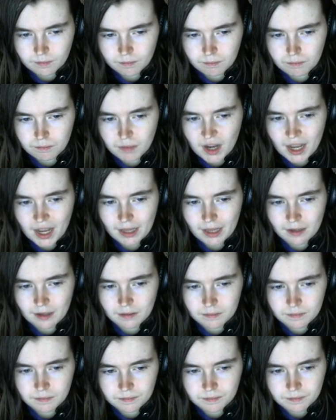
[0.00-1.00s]
But
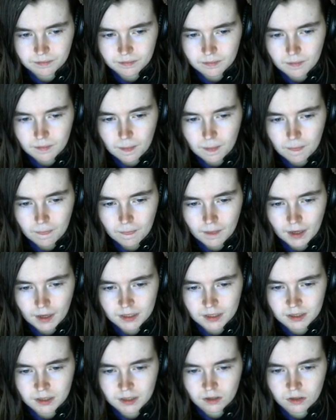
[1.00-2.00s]
I
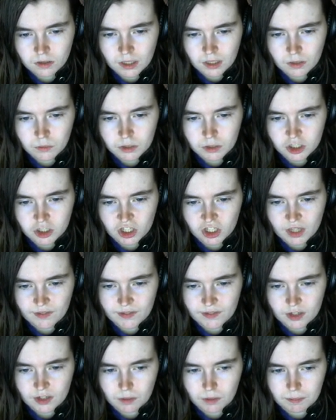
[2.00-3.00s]
still think we should give
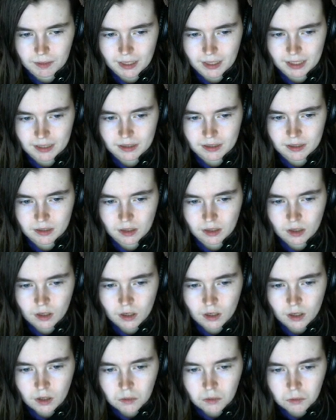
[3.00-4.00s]
it our best.
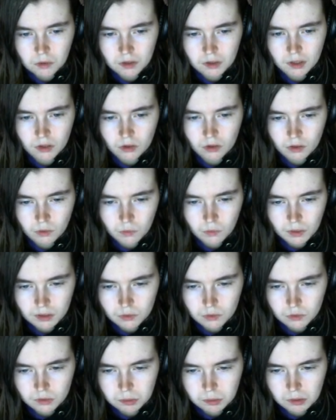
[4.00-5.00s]
We're the only ones
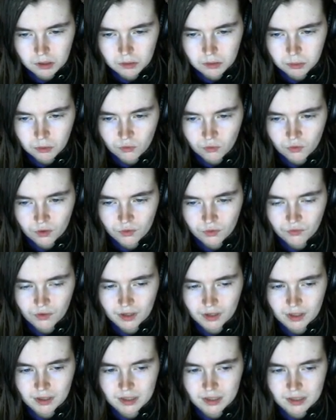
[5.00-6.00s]
responsible for the
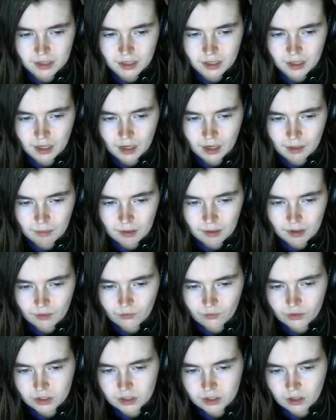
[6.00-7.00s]
fate of this club. If
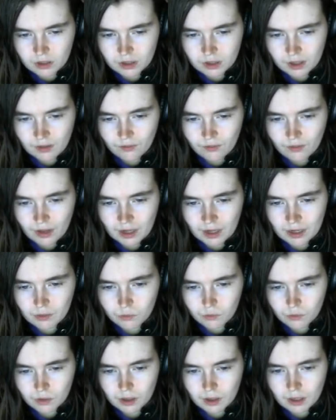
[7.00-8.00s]
we start the event
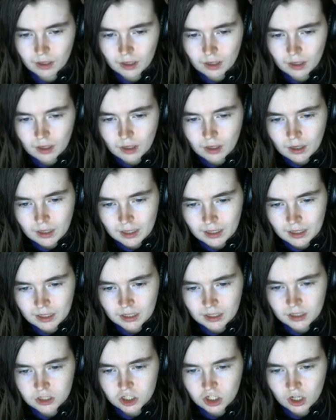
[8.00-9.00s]
and
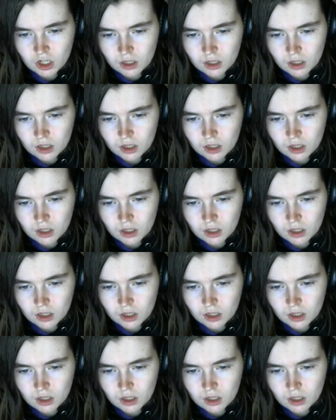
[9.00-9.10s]
each